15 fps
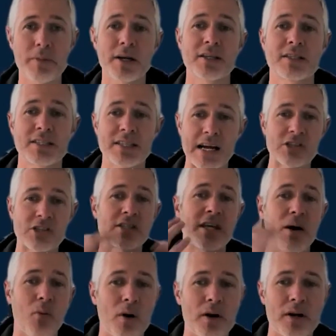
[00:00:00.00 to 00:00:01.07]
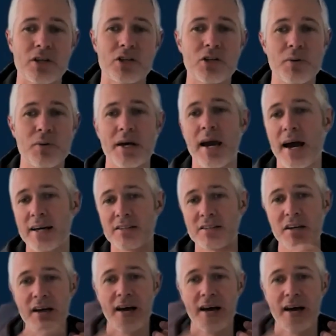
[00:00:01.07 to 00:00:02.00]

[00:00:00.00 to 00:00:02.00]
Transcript: because it's not just that one issue he has.